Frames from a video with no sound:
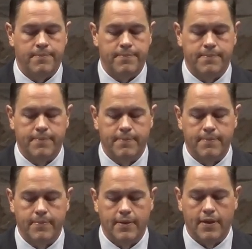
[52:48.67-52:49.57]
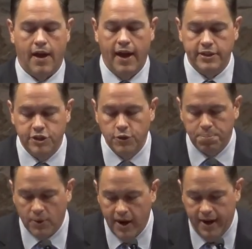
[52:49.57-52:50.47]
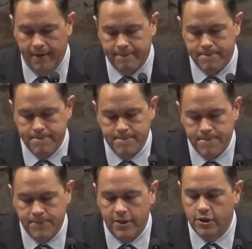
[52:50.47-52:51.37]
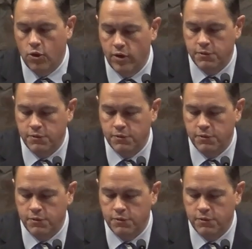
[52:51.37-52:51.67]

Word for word: I do pray that the Lord is pleased